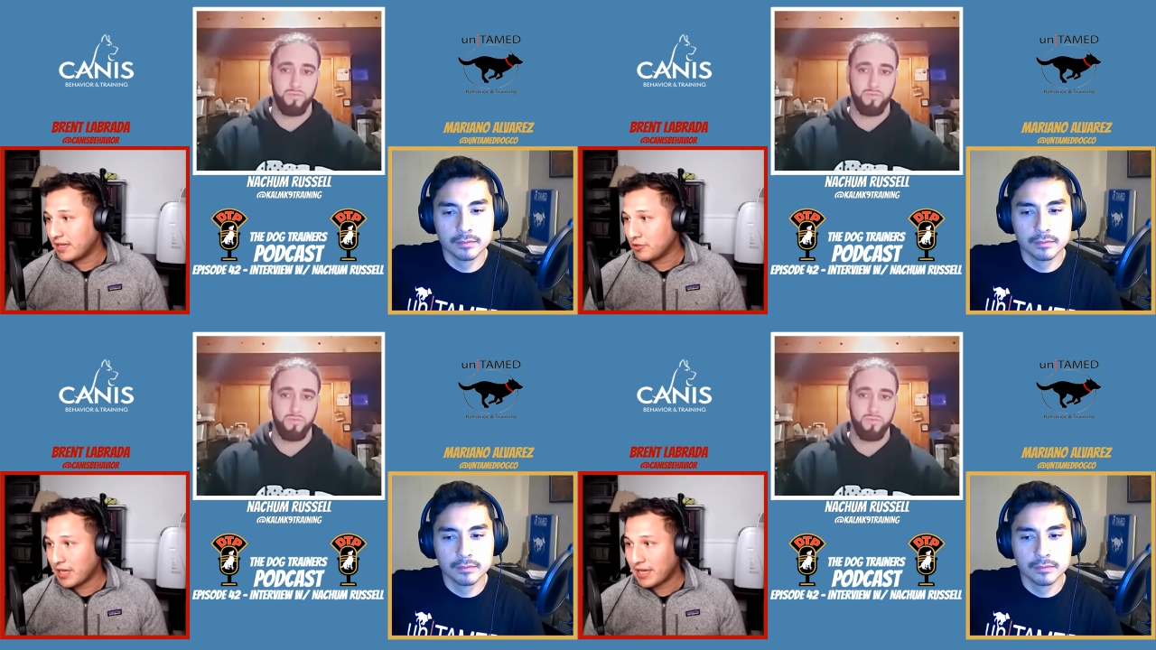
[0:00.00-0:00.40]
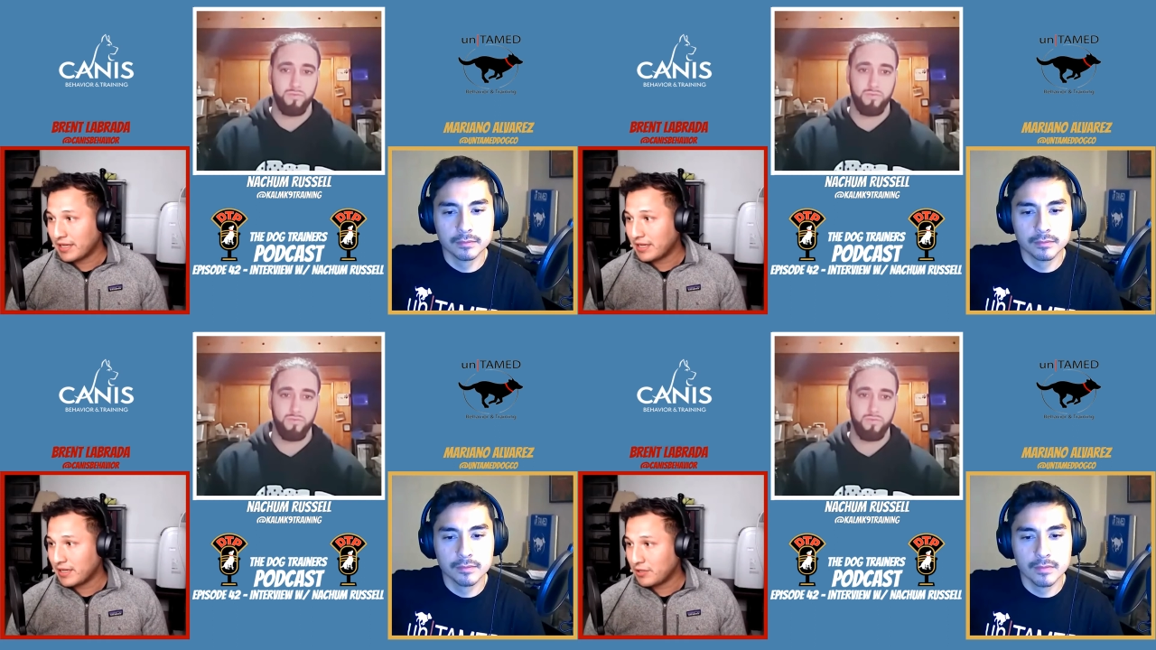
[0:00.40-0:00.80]
Speaker 1: you
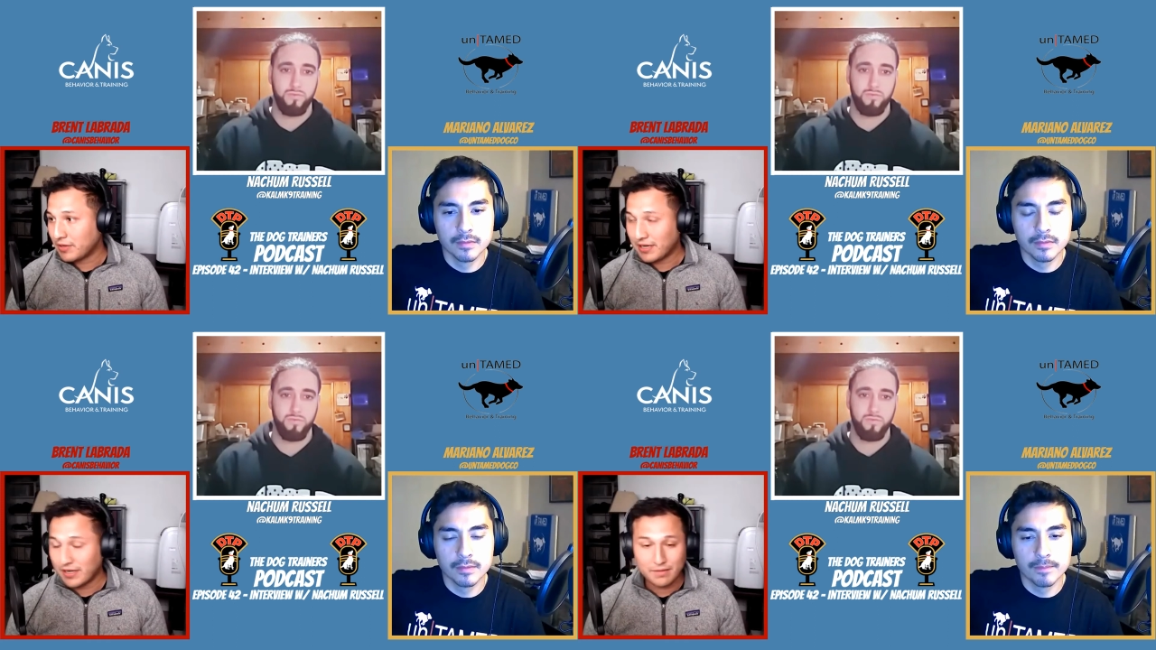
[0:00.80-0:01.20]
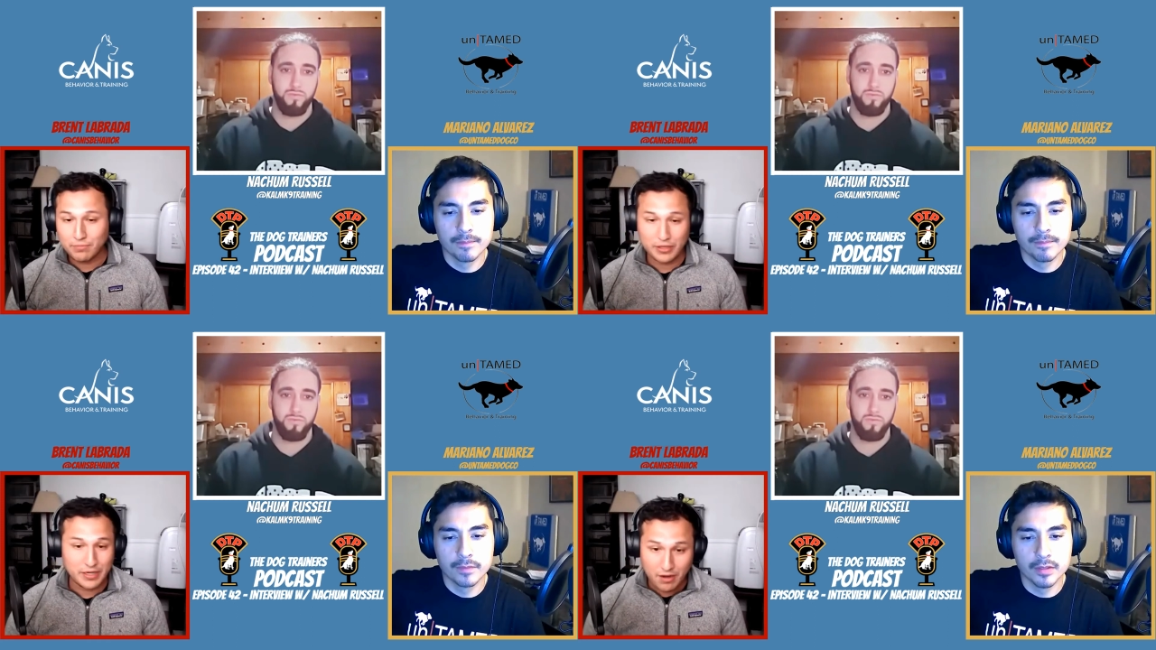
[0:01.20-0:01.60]
gotta you gotta
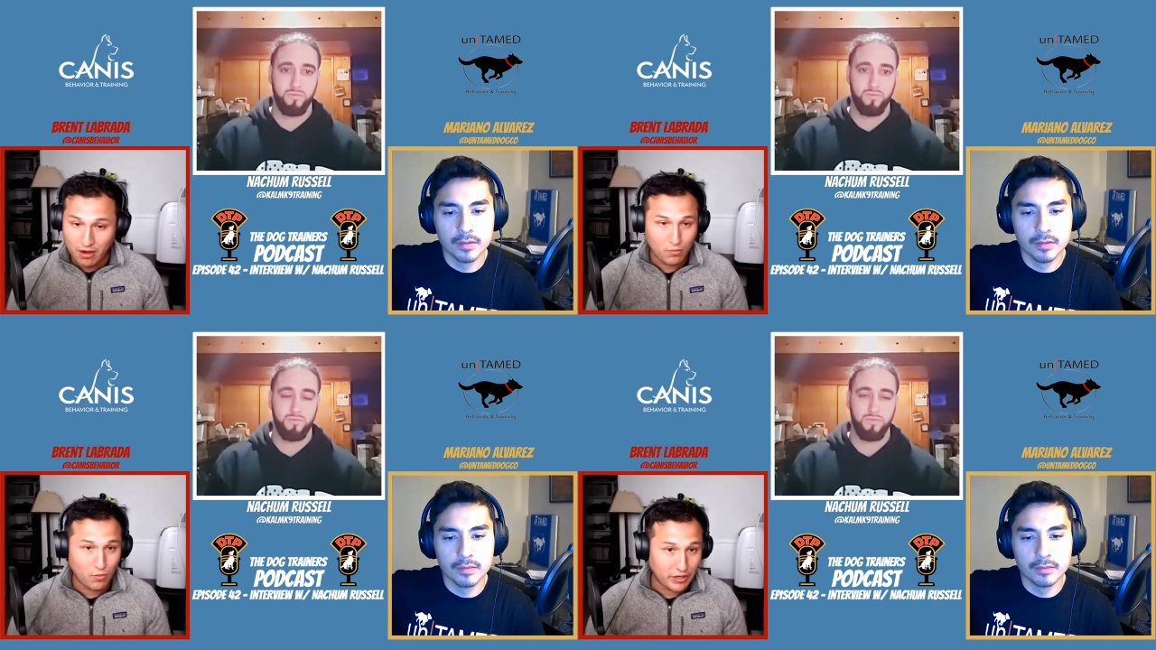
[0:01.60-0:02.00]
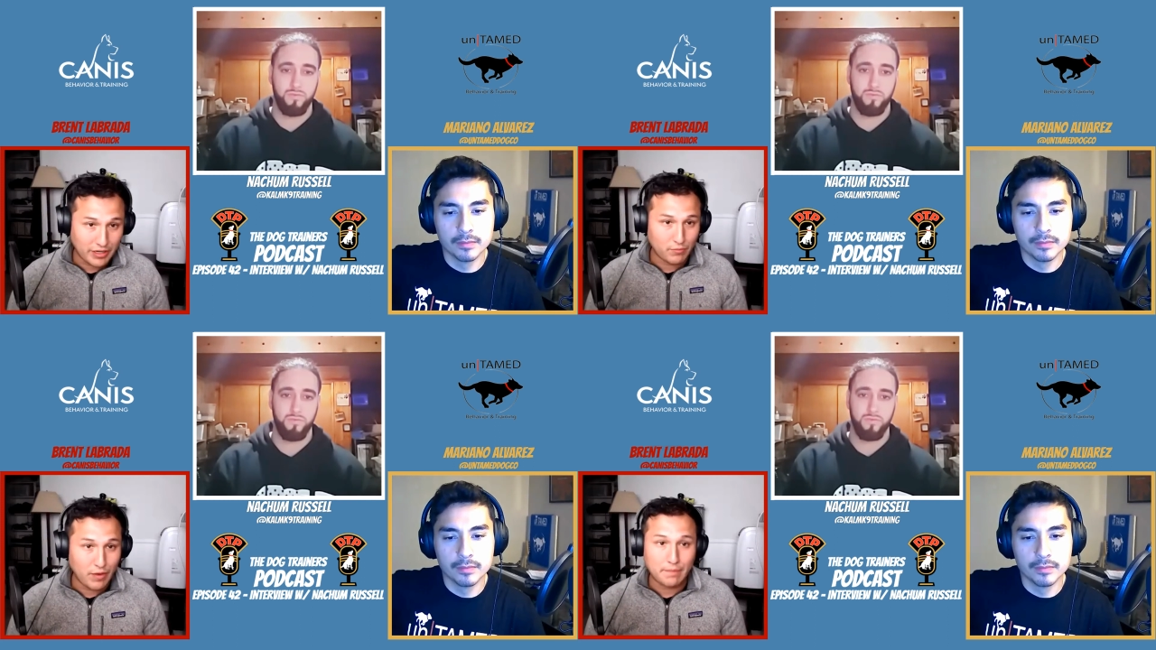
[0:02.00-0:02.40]
put in hard
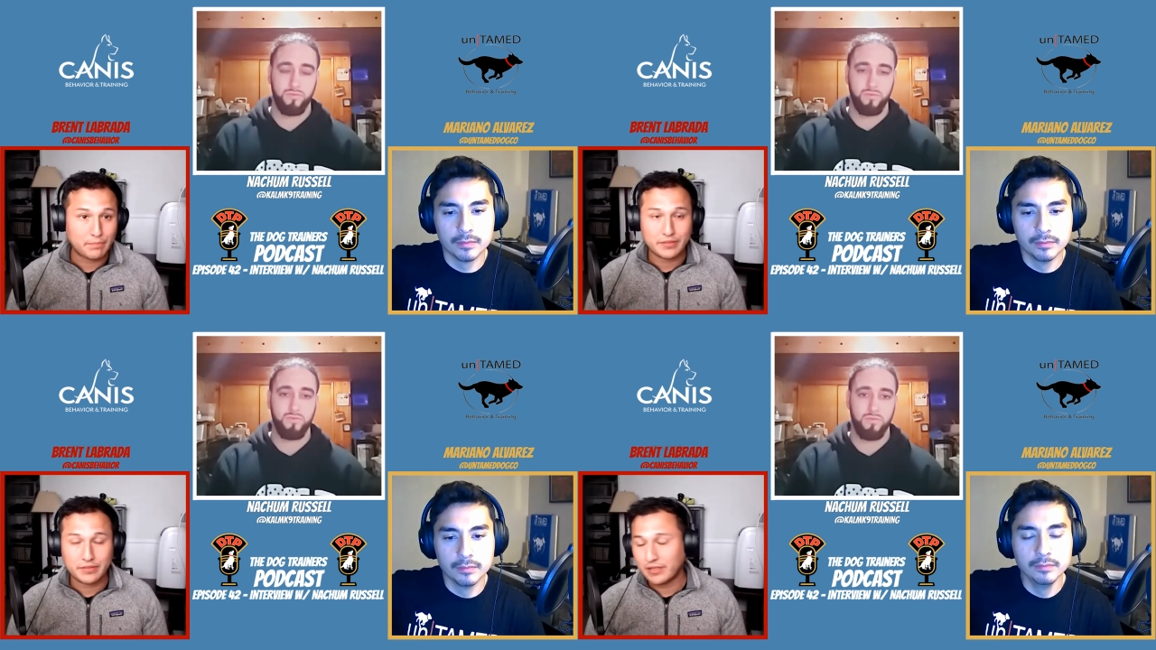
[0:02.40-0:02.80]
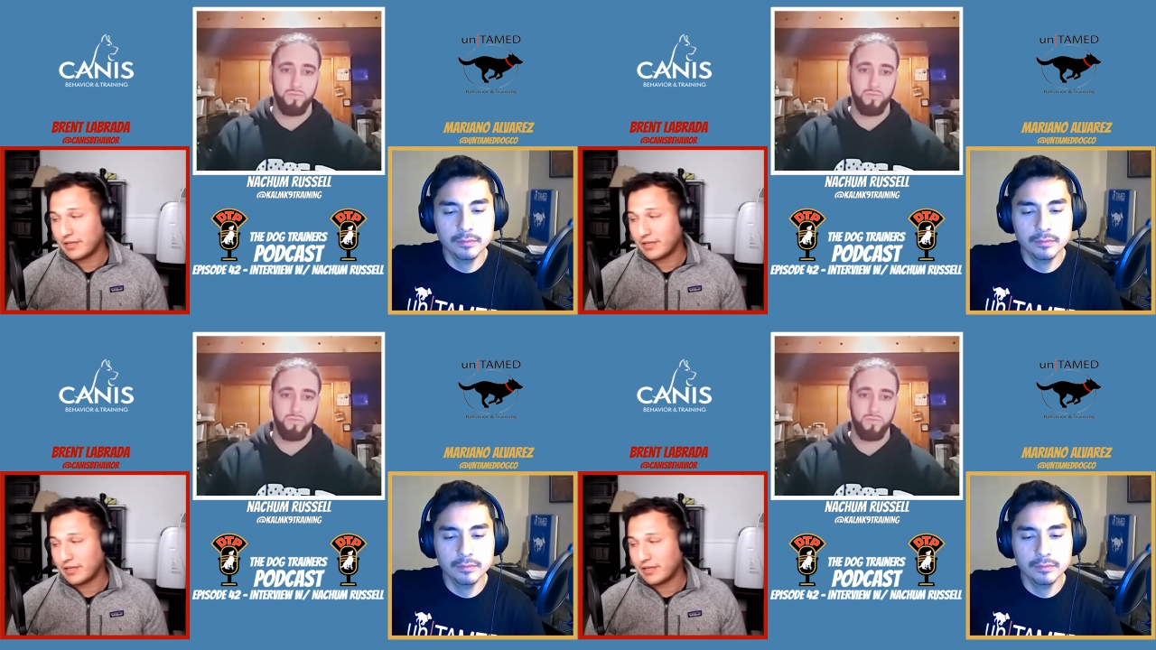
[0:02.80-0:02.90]
work and reps.